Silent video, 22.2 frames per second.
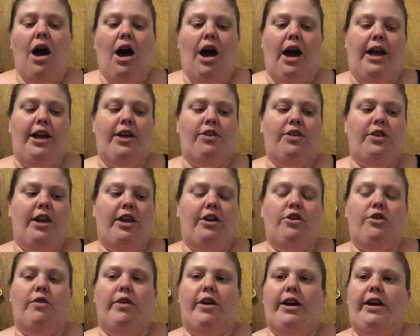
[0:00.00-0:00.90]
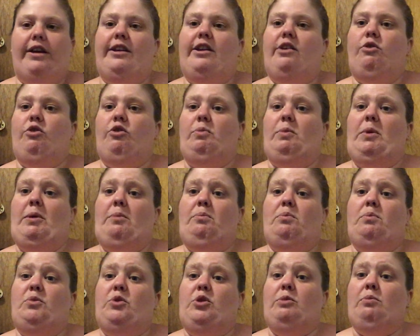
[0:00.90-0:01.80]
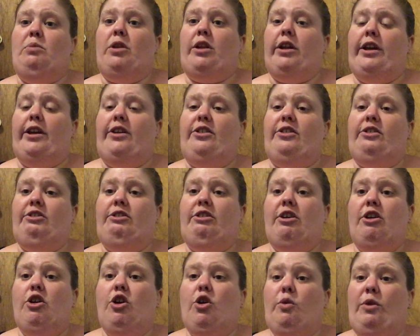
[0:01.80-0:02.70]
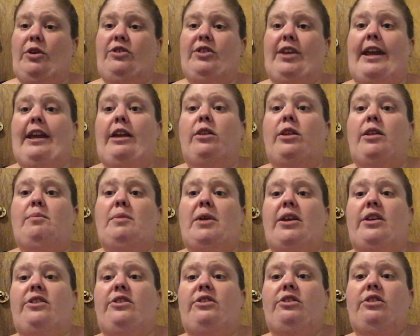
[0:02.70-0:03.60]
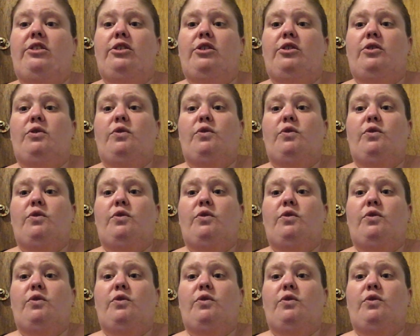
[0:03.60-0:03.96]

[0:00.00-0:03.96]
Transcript: I think a great idea would be to place recycling bins